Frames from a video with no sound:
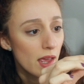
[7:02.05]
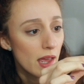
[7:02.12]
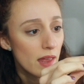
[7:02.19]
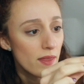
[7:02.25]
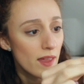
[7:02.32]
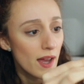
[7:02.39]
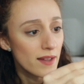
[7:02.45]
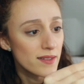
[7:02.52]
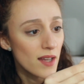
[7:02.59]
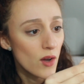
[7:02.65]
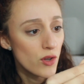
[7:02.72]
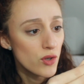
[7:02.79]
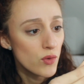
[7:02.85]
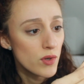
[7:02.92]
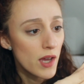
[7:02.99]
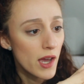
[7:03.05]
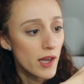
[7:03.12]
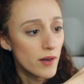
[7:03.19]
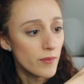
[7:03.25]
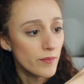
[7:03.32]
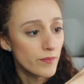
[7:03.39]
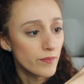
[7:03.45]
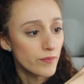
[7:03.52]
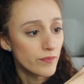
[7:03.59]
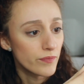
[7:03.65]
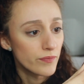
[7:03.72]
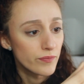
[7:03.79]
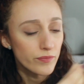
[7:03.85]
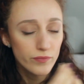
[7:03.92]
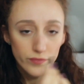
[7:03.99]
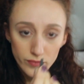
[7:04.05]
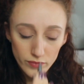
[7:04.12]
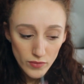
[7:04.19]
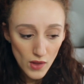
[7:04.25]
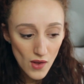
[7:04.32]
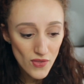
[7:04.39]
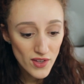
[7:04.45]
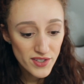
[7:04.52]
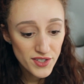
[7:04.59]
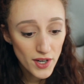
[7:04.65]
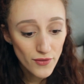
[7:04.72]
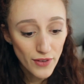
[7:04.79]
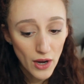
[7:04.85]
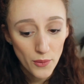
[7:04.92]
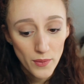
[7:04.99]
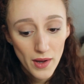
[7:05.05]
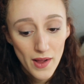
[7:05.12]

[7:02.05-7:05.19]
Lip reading: that's how you get the stuff out.